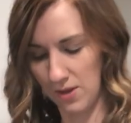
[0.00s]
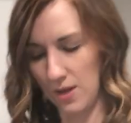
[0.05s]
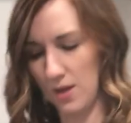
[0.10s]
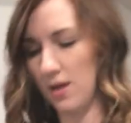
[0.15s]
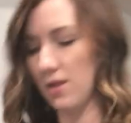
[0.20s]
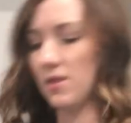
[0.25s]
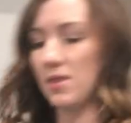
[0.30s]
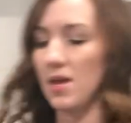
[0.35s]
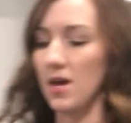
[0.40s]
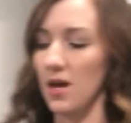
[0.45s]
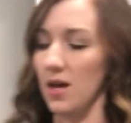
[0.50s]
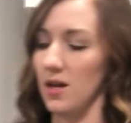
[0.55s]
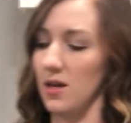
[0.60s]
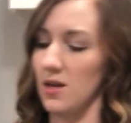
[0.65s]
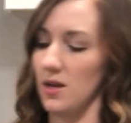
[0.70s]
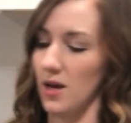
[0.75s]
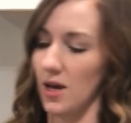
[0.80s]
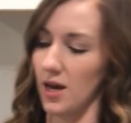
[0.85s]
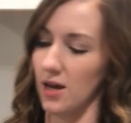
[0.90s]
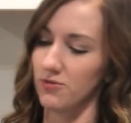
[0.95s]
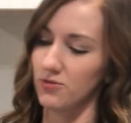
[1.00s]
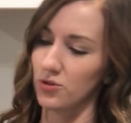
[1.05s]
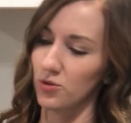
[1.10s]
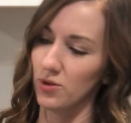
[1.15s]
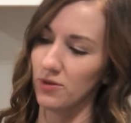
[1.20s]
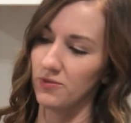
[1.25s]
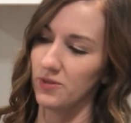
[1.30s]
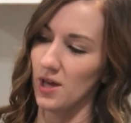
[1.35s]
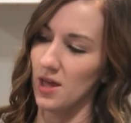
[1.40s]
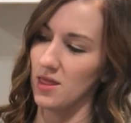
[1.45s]
And then after
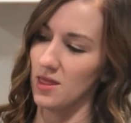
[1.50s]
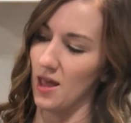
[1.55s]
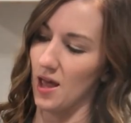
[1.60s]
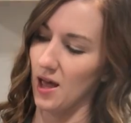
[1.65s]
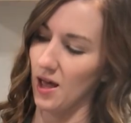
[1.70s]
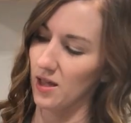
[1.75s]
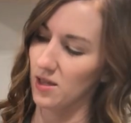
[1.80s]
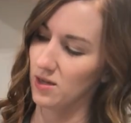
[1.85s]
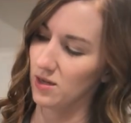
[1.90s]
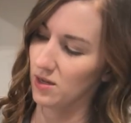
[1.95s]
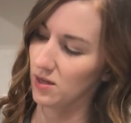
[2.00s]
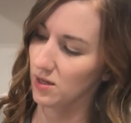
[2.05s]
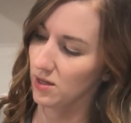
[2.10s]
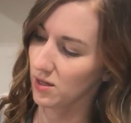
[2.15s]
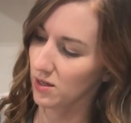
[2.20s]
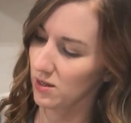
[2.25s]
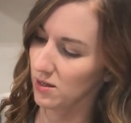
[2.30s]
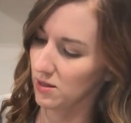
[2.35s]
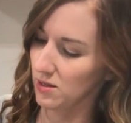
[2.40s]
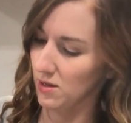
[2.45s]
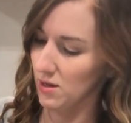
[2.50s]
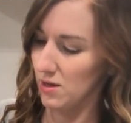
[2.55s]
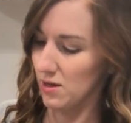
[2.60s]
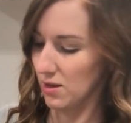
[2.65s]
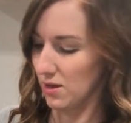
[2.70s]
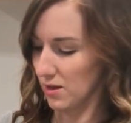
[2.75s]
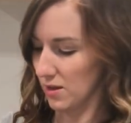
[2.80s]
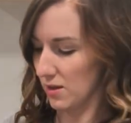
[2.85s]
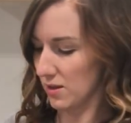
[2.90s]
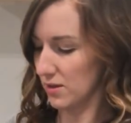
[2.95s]
we've done that,
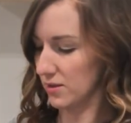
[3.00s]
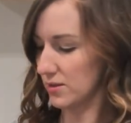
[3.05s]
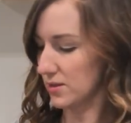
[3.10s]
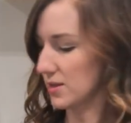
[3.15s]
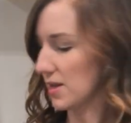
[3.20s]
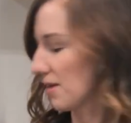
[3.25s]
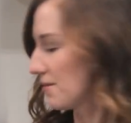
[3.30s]
let's see,